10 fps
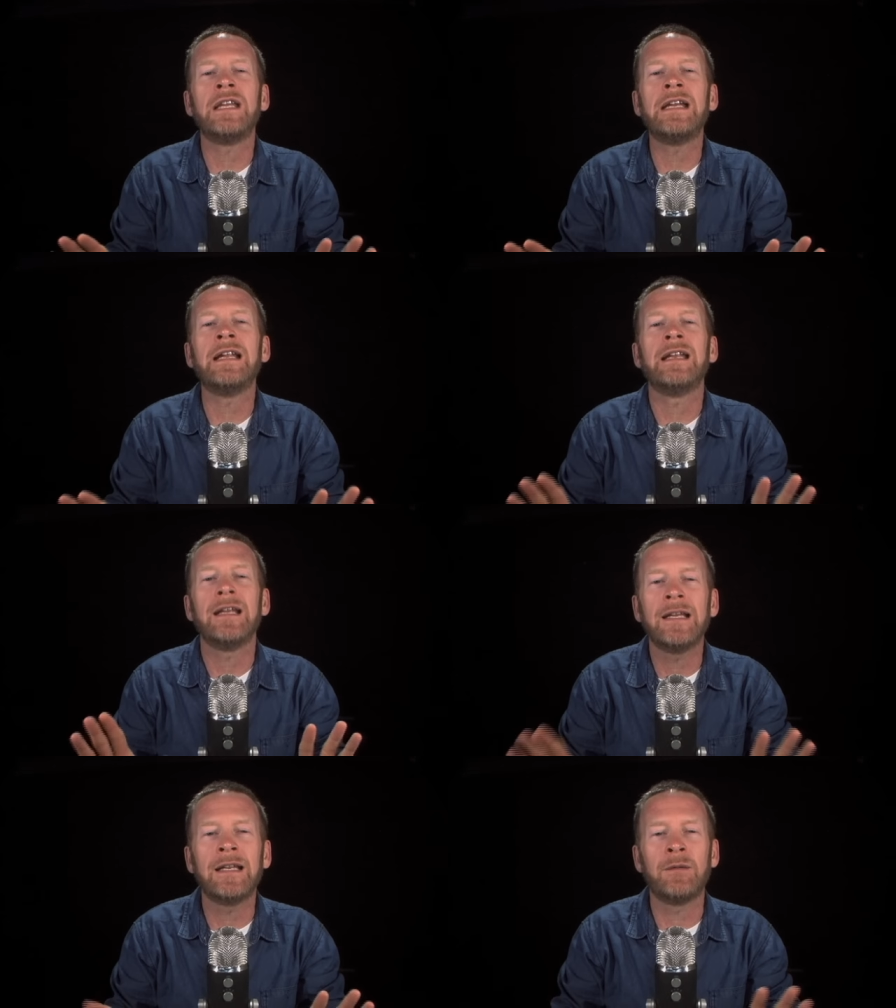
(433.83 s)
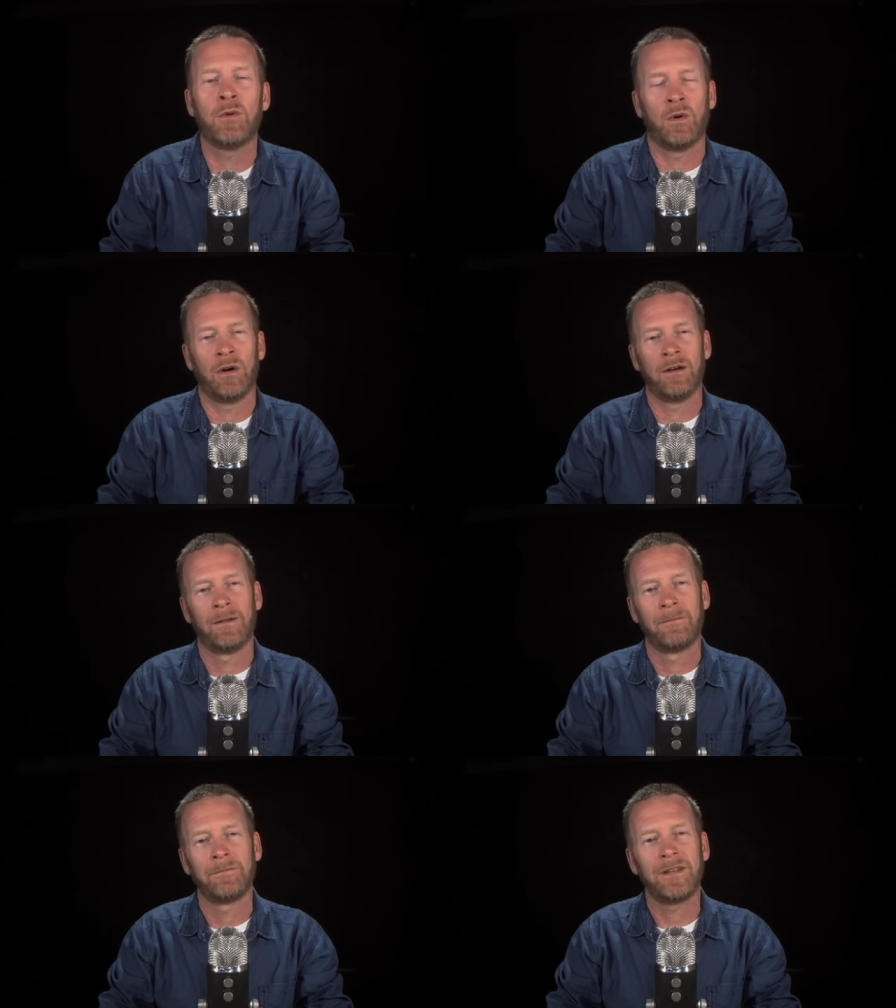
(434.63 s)
need it anymore.
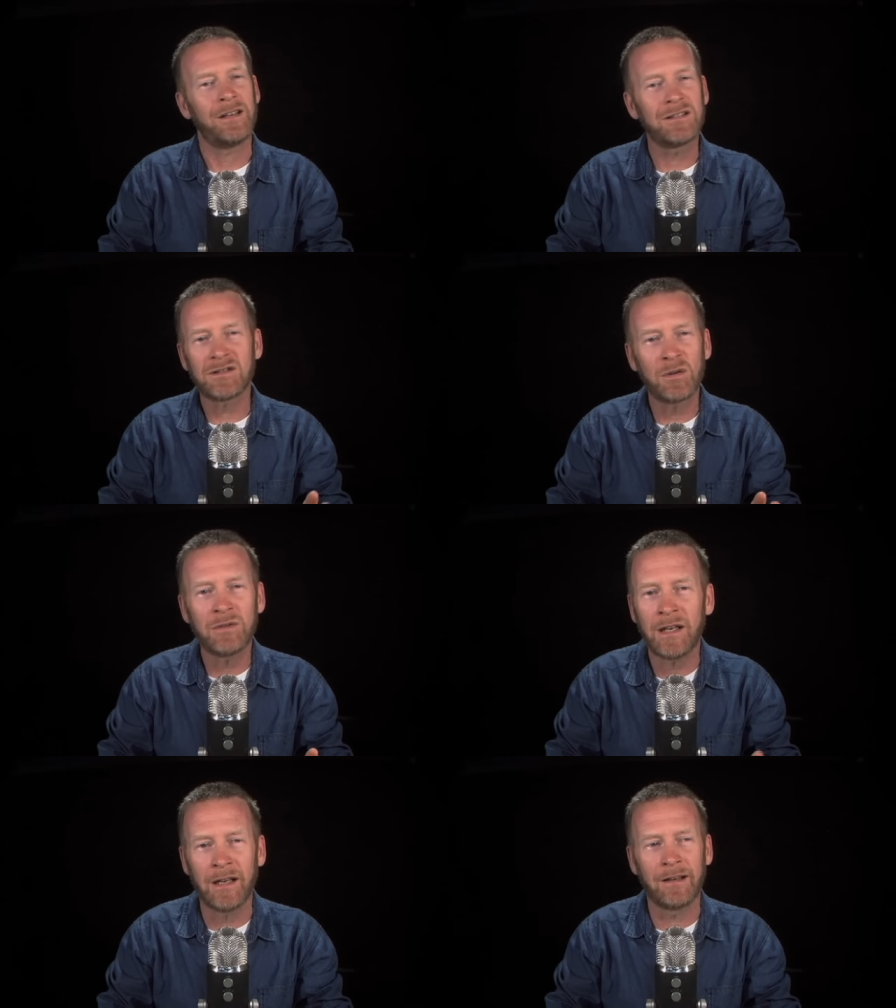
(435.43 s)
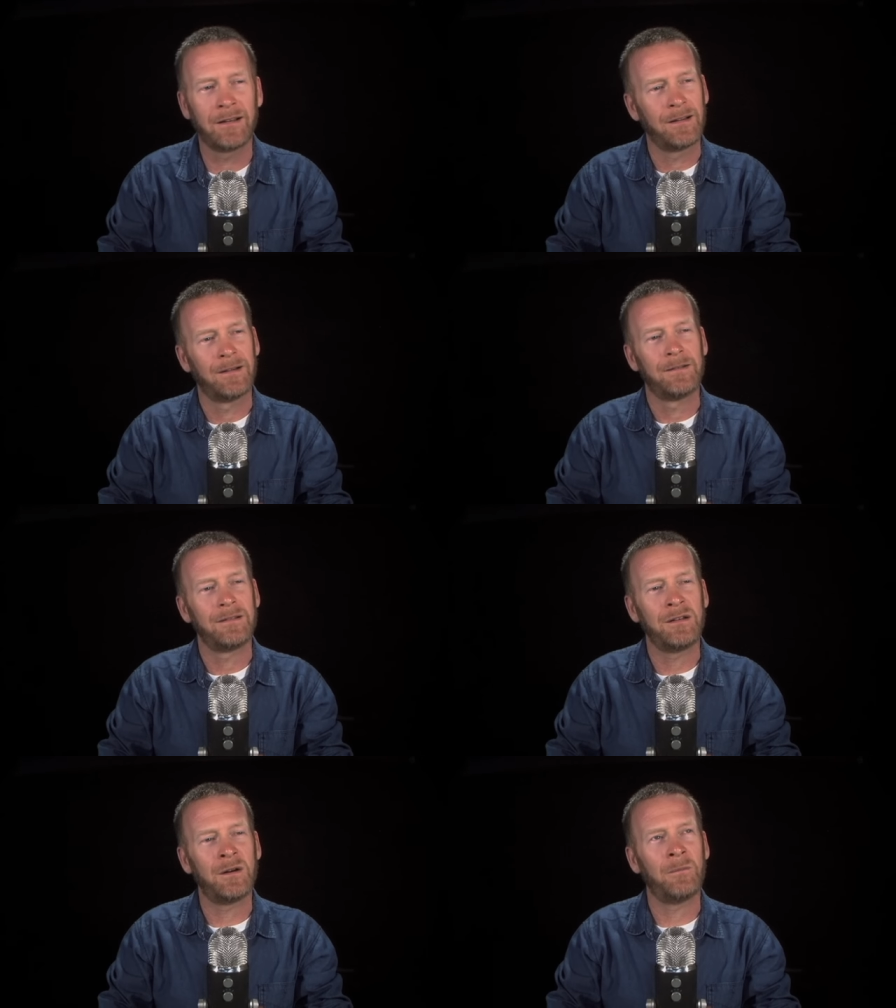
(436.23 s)
You just don't need it.
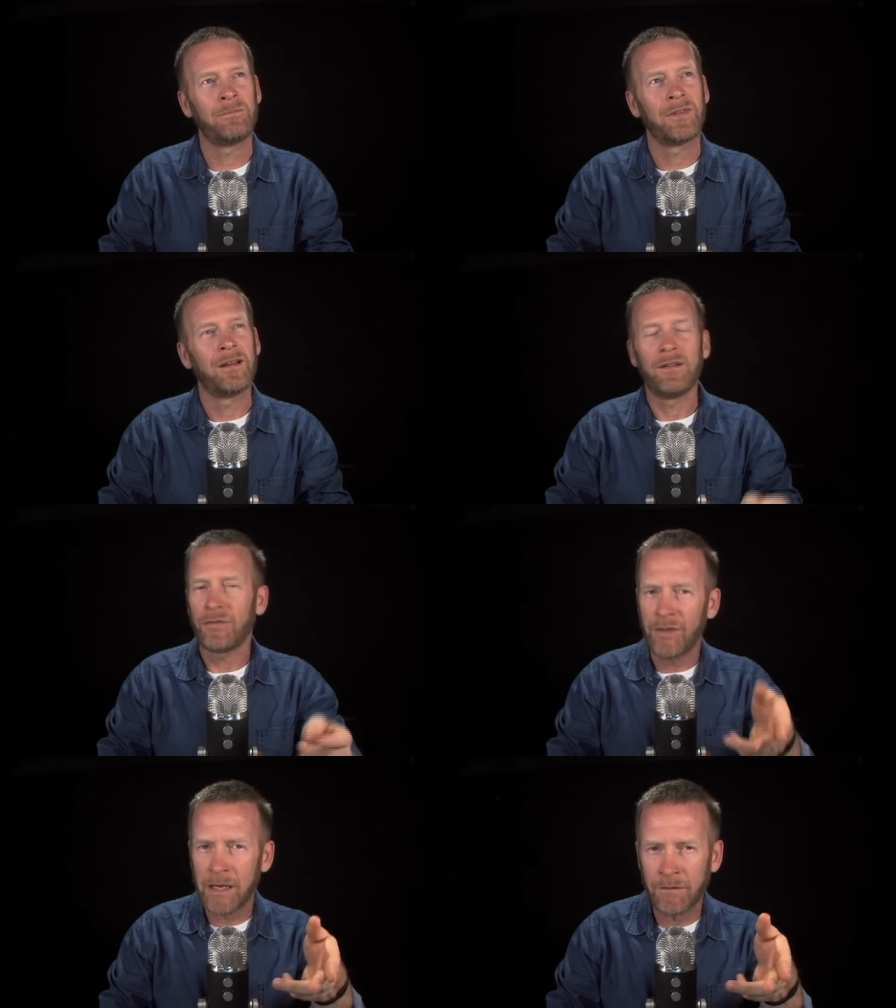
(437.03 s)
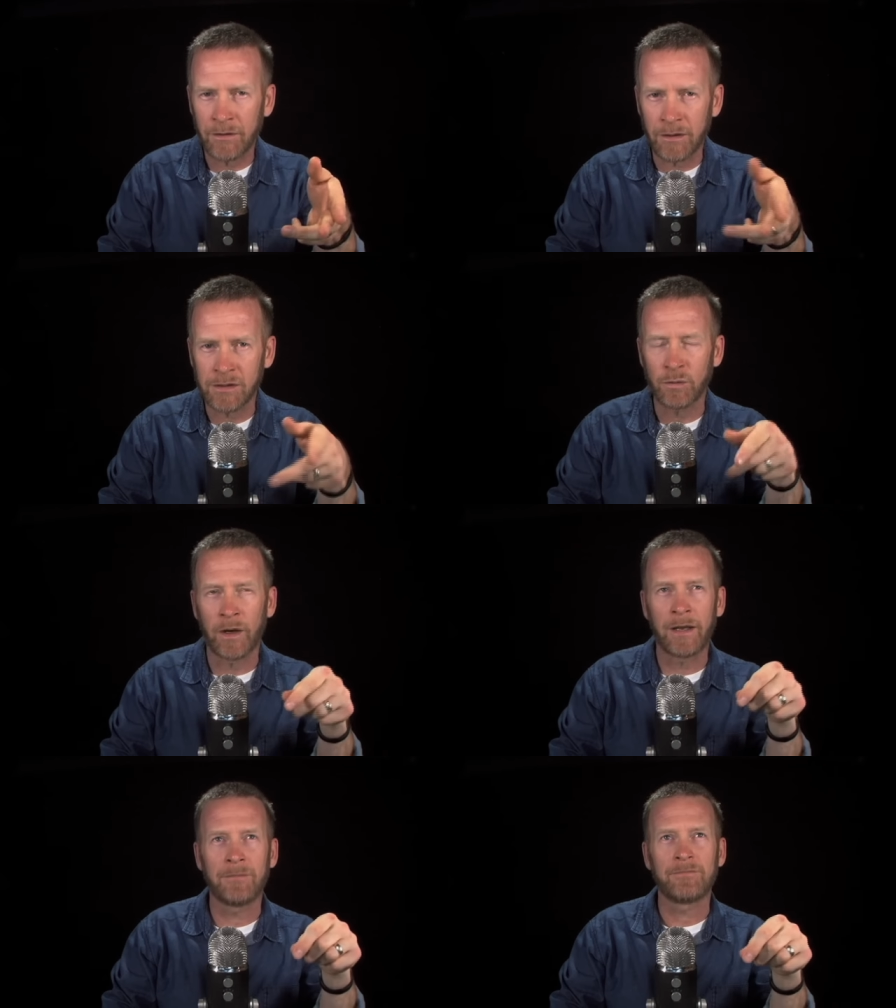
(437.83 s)
You know, think of it this
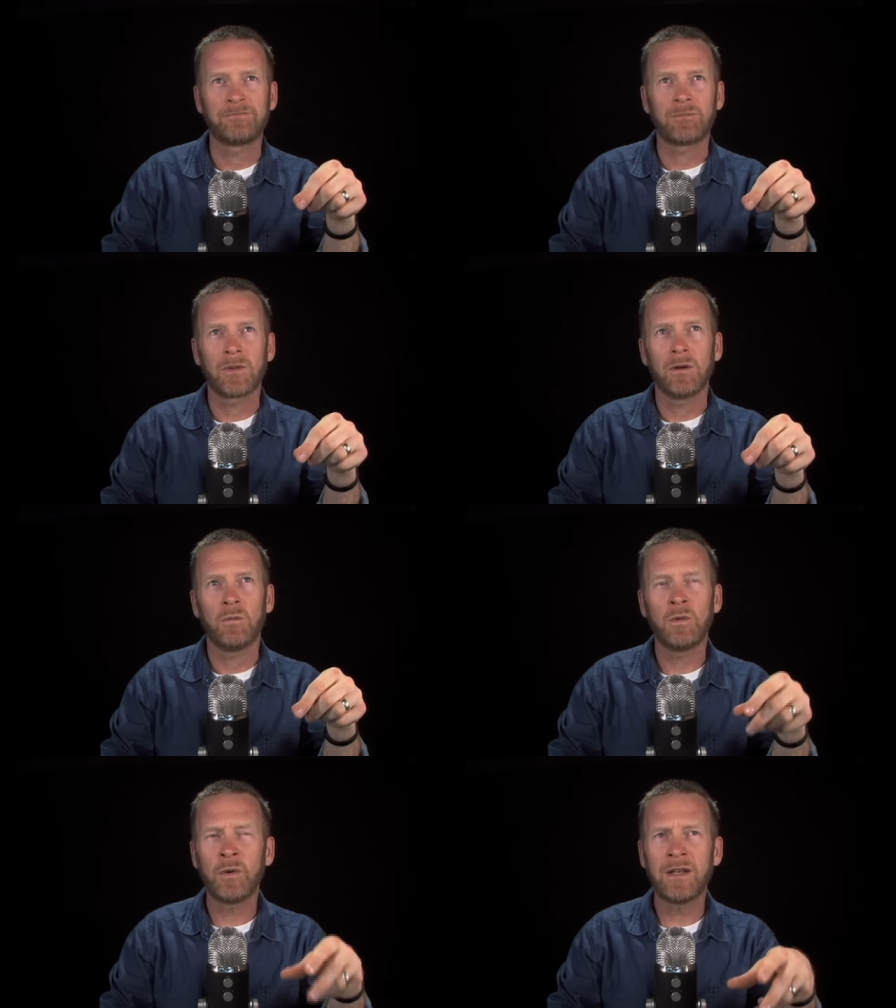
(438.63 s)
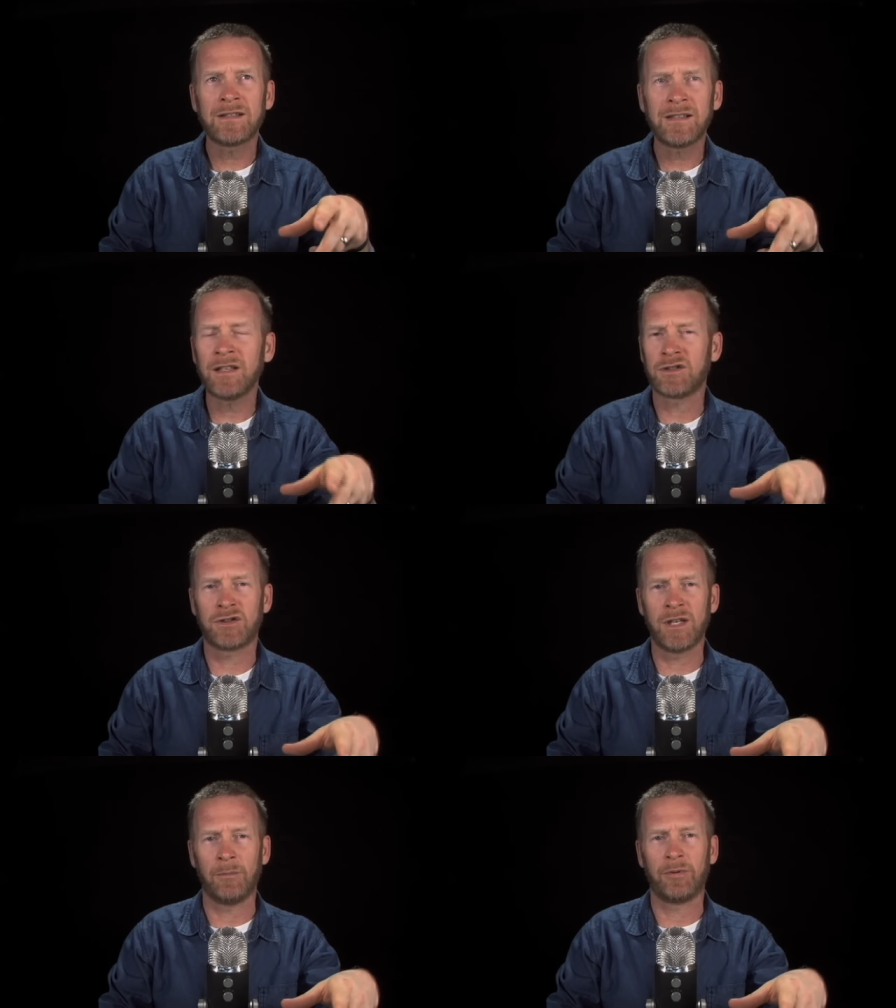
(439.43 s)
way. When we see a
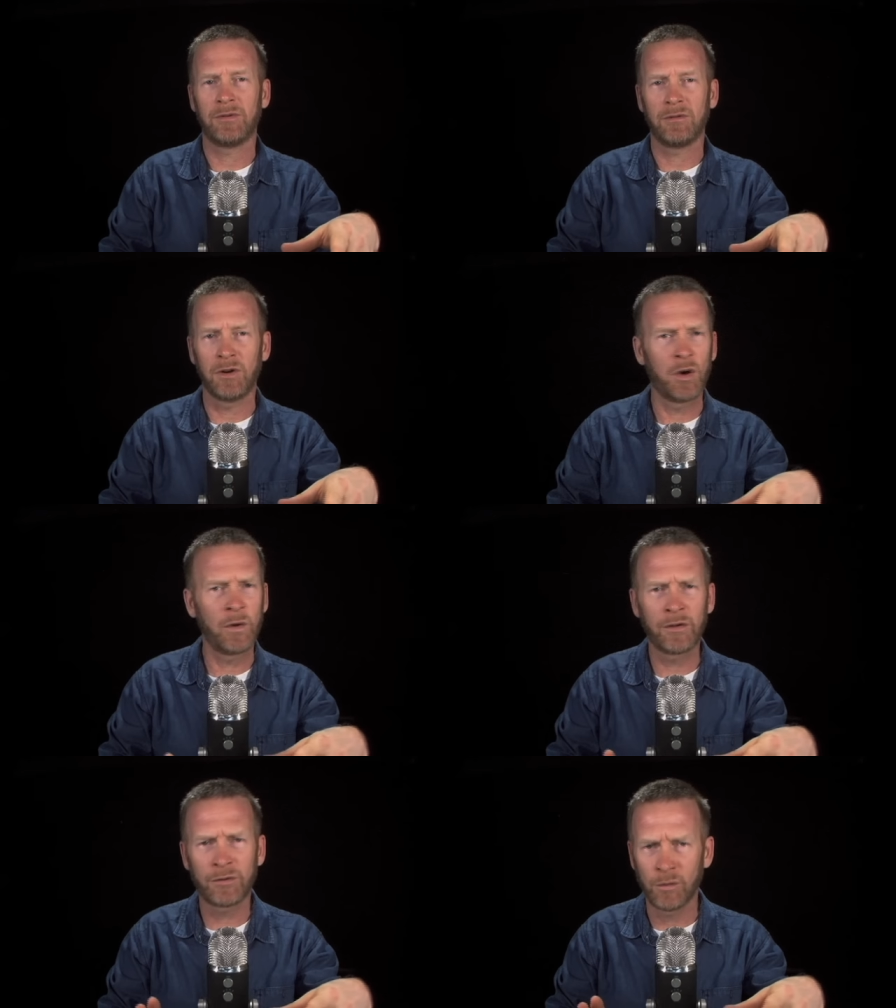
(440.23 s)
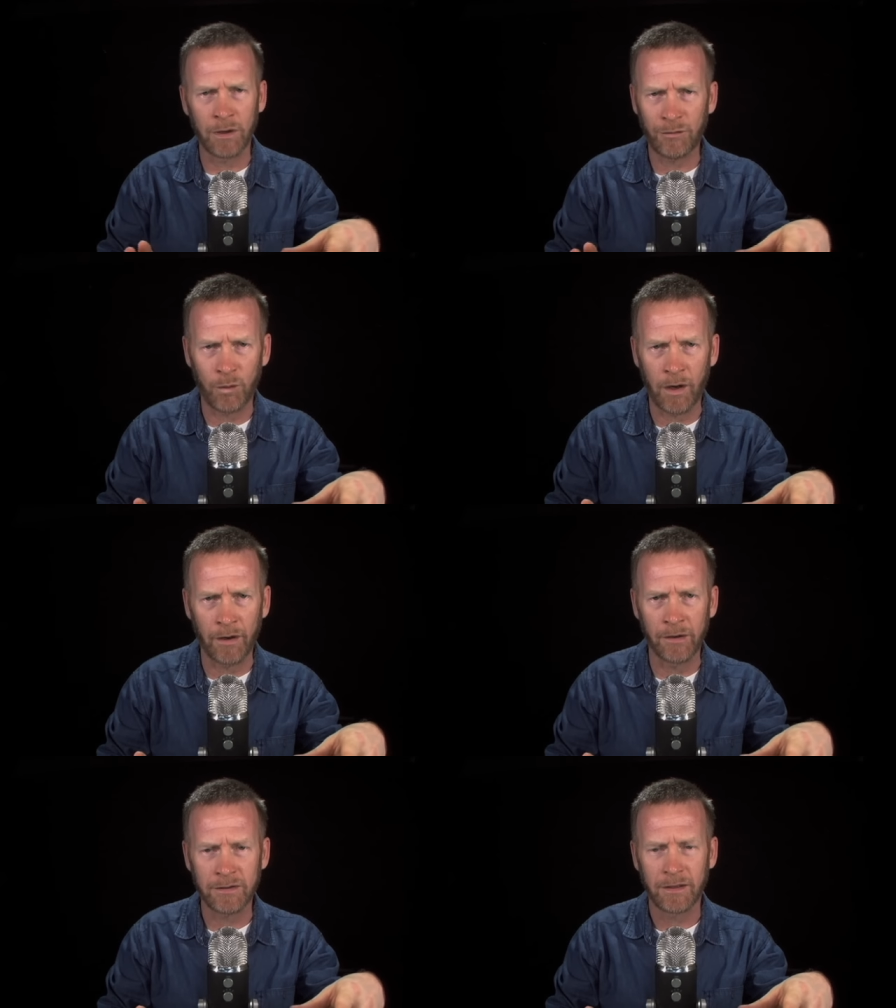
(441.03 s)
ship going through rough
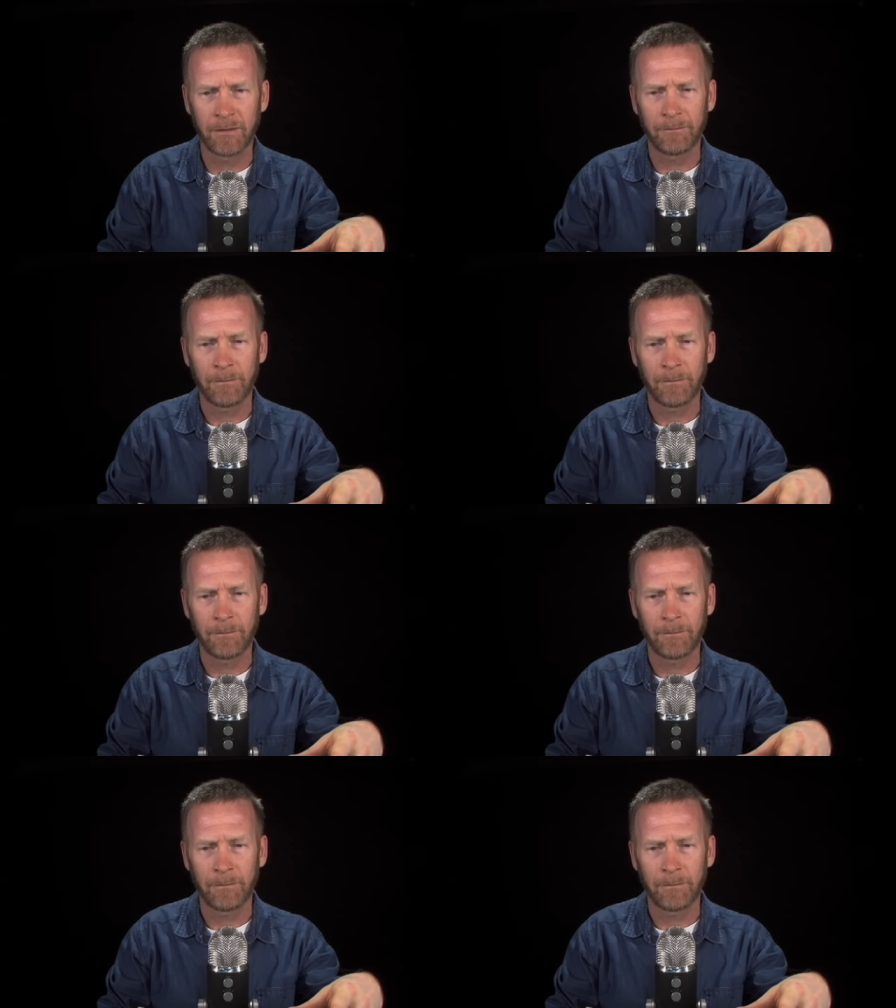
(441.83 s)
waters,